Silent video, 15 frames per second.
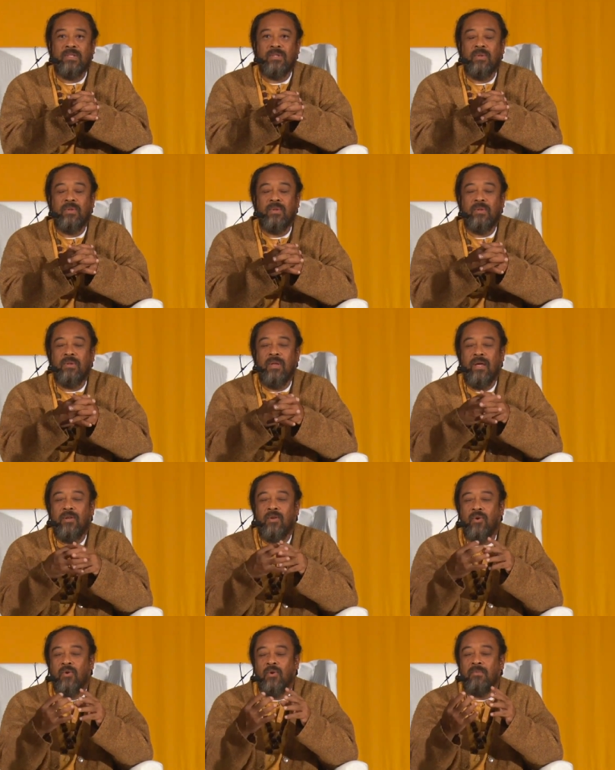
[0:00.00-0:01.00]
So
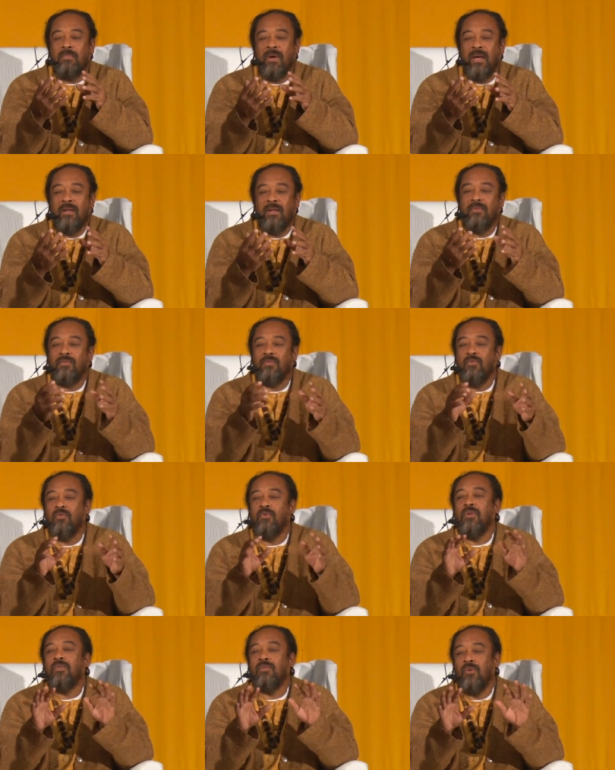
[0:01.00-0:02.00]
I know the mind
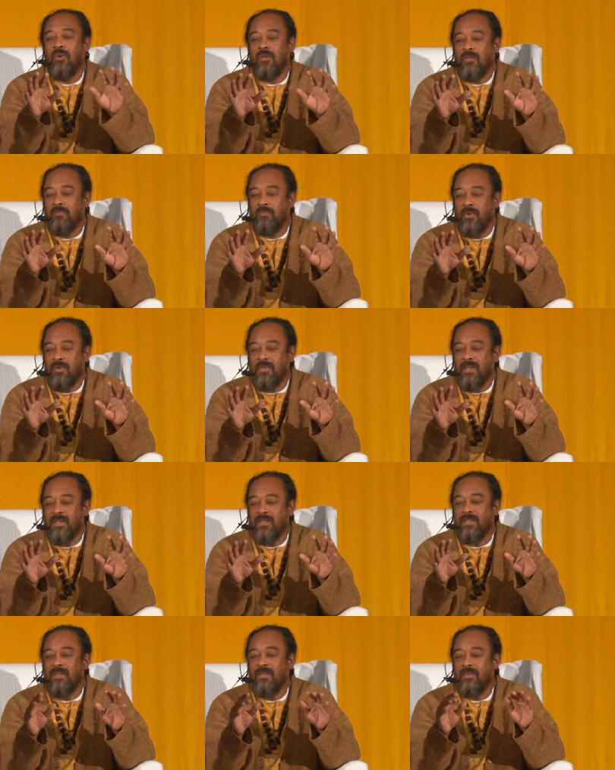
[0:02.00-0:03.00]
through the thought
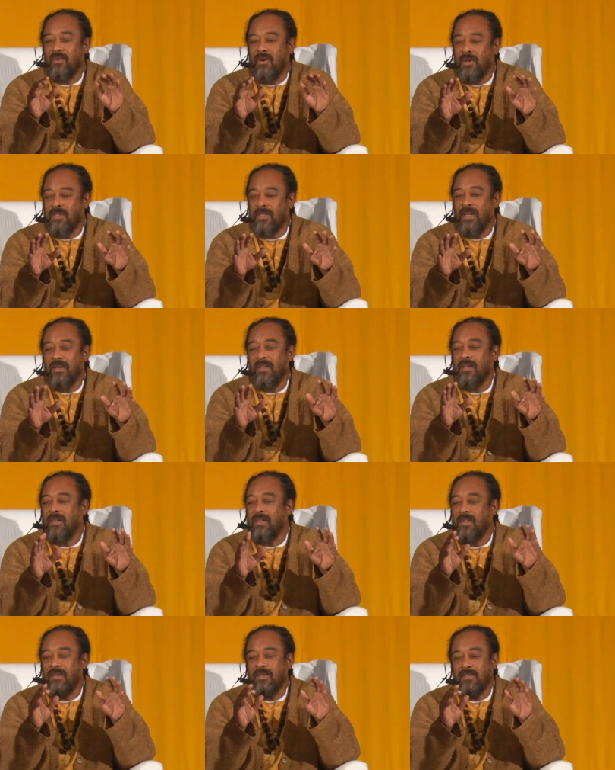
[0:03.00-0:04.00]
process. The thoughts,
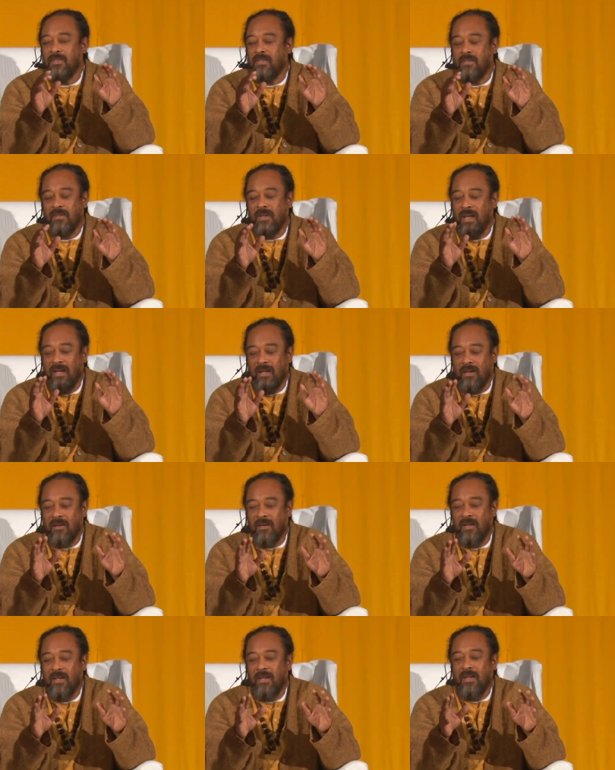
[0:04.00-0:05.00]
it is
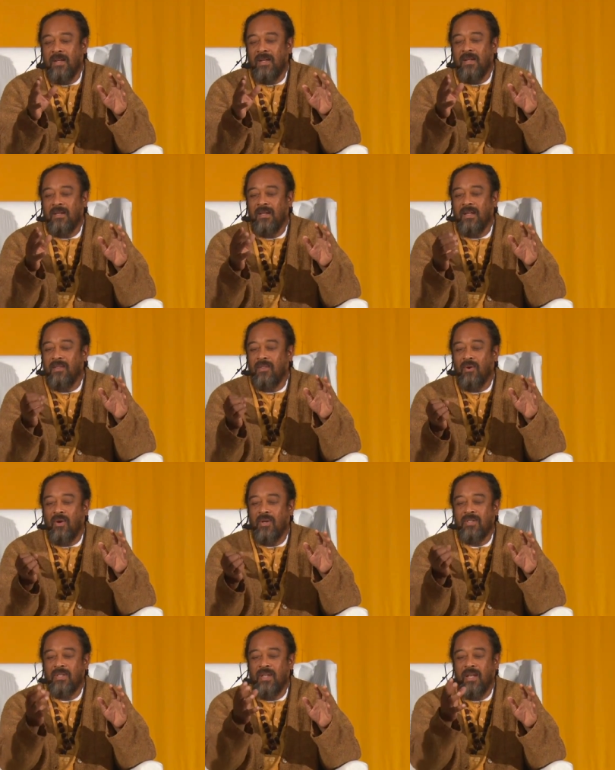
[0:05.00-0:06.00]
clear that
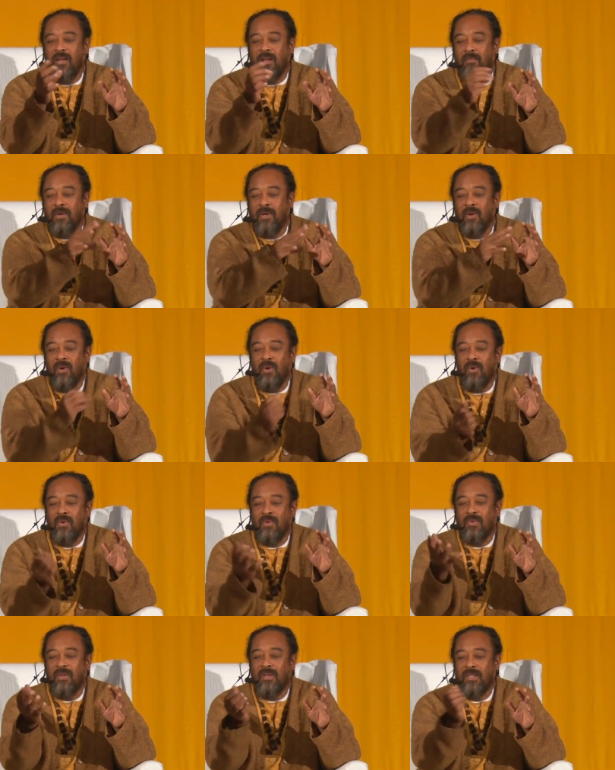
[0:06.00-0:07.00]
thoughts, they come and
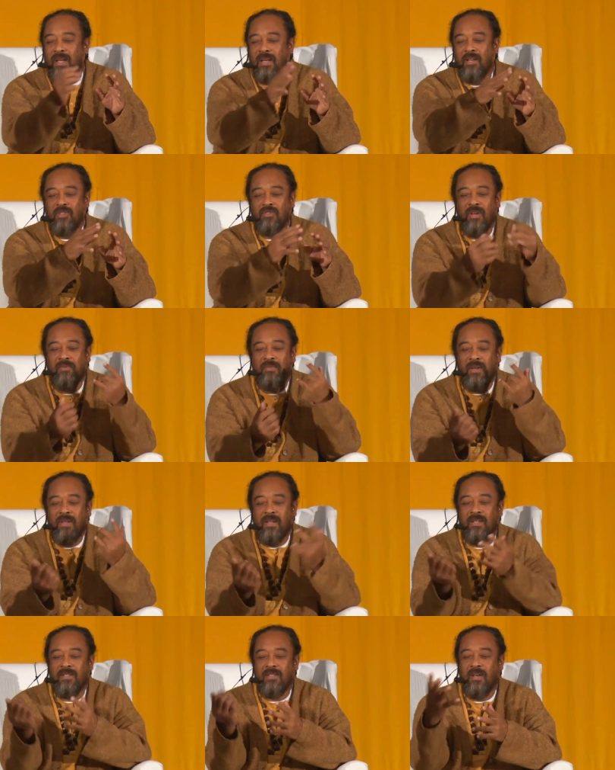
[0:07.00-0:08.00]
go. They're like a
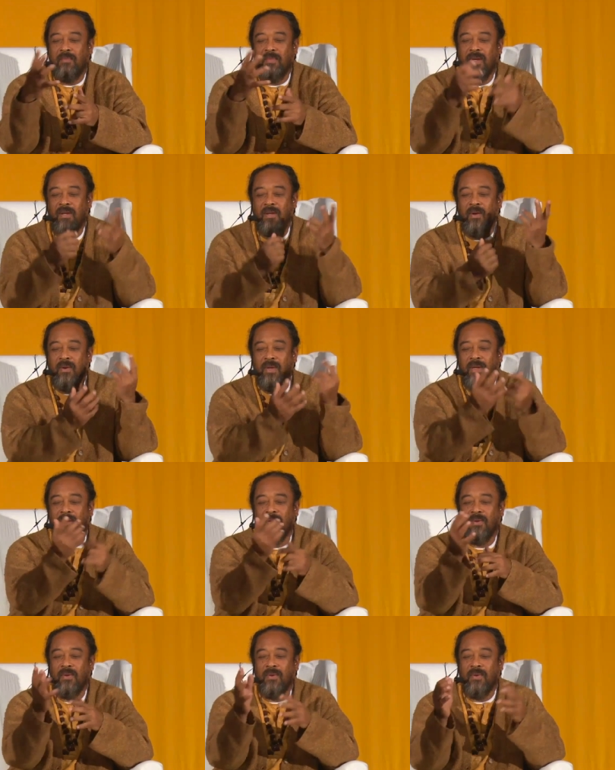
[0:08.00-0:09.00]
traffic that is coming and going,
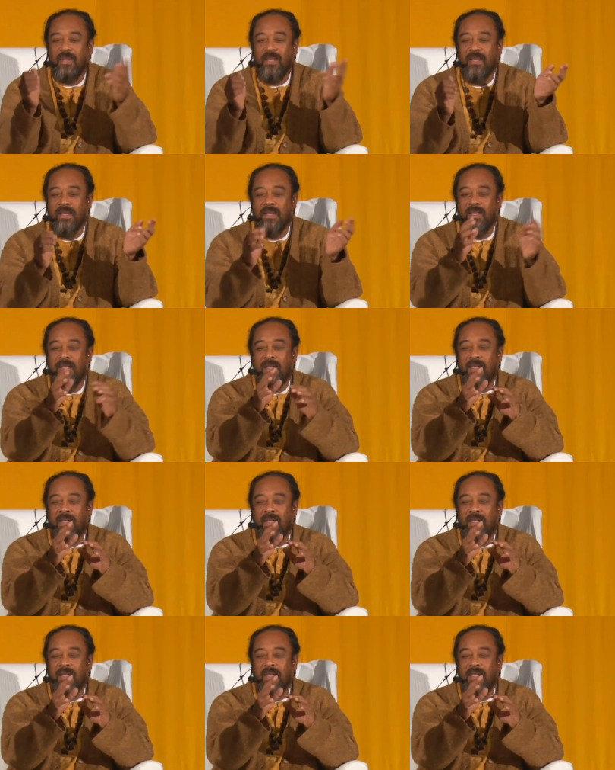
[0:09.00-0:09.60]
okay?